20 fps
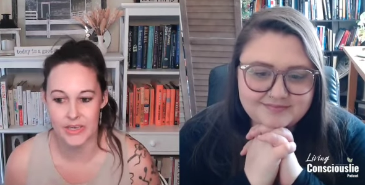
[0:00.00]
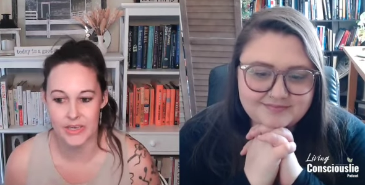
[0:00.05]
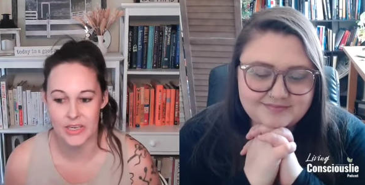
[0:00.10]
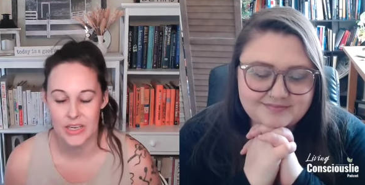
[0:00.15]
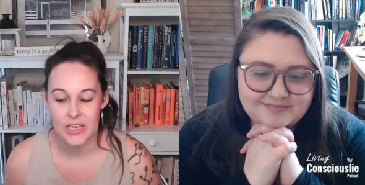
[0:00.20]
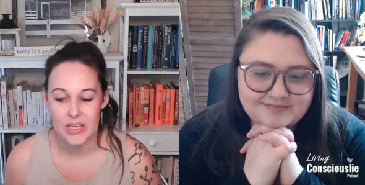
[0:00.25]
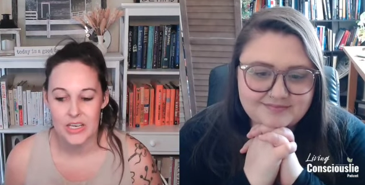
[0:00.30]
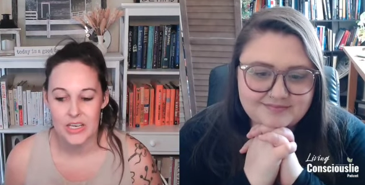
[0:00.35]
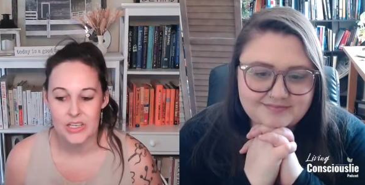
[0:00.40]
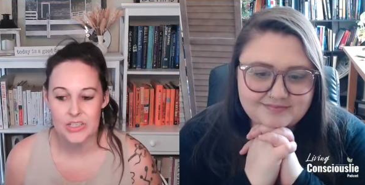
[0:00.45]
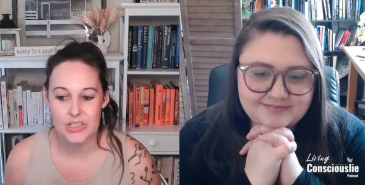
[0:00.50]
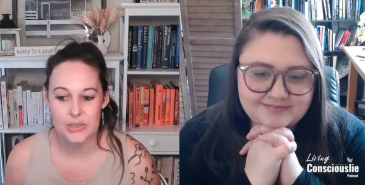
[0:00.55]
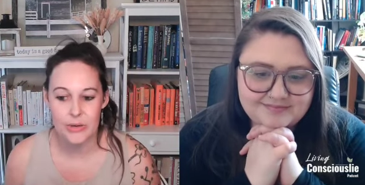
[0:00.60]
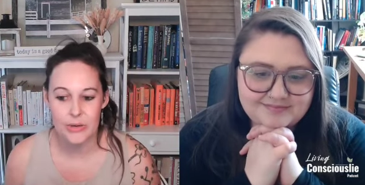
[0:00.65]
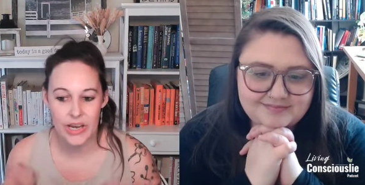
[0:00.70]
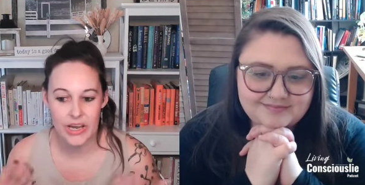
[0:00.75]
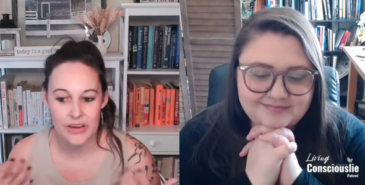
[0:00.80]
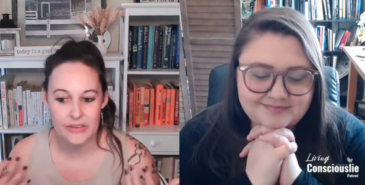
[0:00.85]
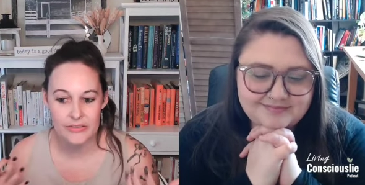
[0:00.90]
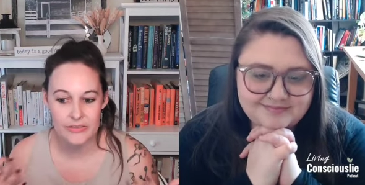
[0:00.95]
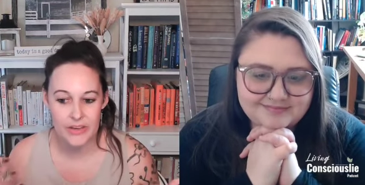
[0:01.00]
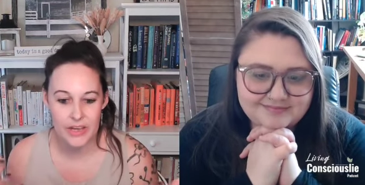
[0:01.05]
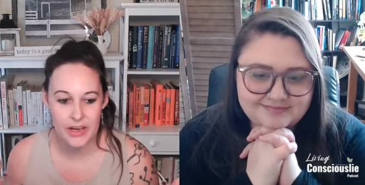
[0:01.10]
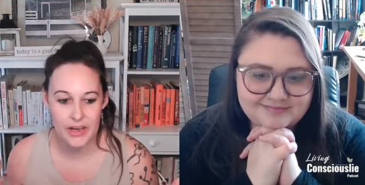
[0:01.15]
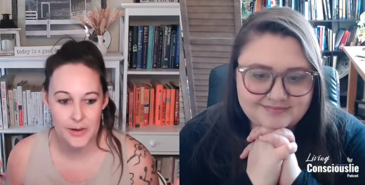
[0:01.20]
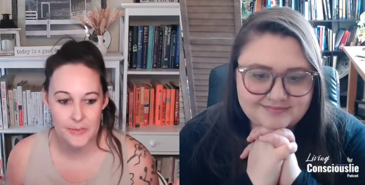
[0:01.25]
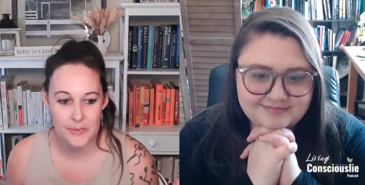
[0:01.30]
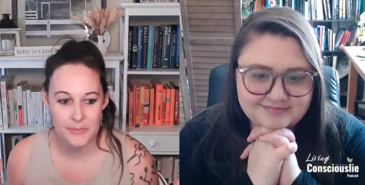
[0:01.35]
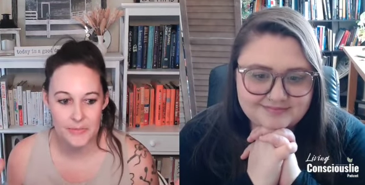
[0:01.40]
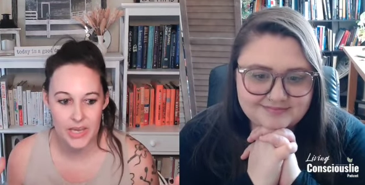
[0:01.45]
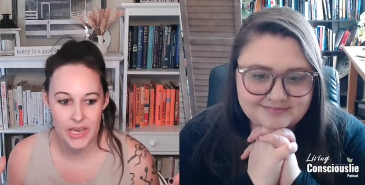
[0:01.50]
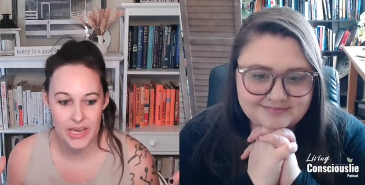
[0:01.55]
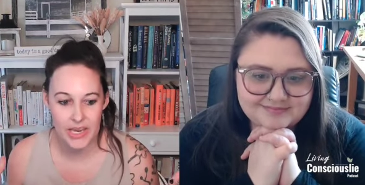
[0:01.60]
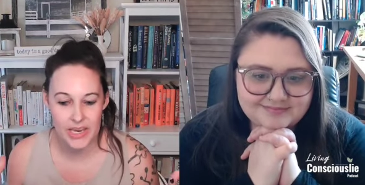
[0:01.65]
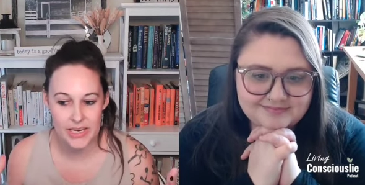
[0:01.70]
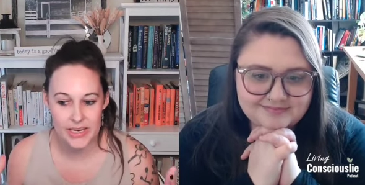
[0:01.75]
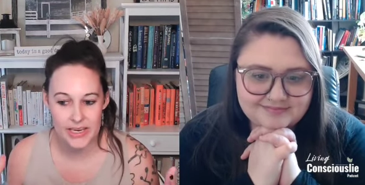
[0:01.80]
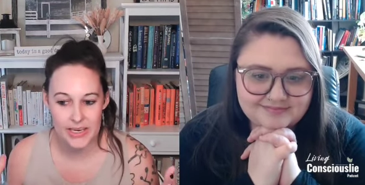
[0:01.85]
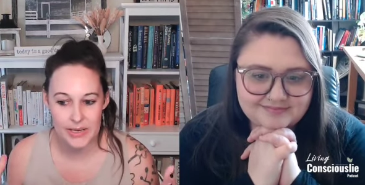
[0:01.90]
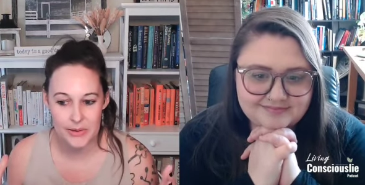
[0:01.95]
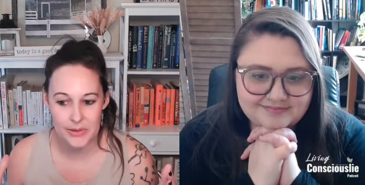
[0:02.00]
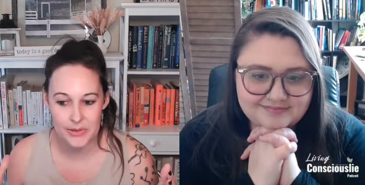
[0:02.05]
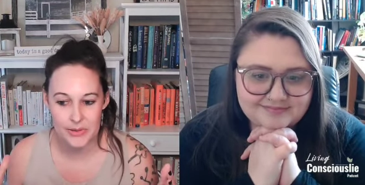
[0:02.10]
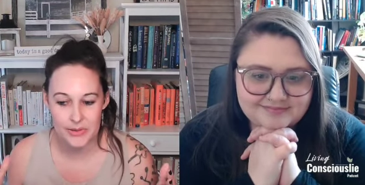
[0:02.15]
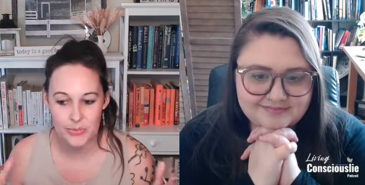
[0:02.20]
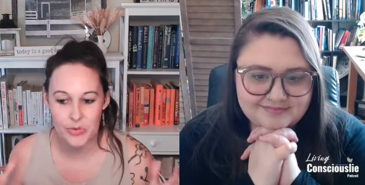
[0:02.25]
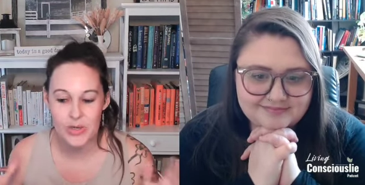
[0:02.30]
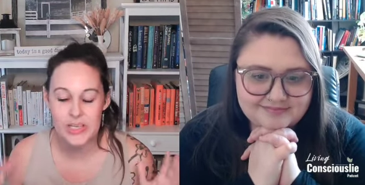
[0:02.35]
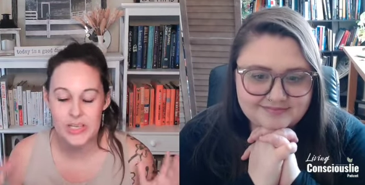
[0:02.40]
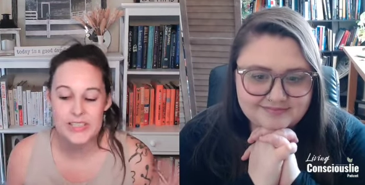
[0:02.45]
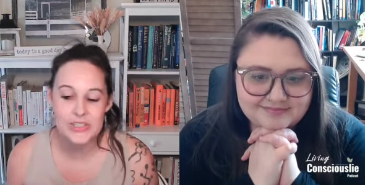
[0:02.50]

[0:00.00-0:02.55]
Speaker 1: but do you have, um, a, what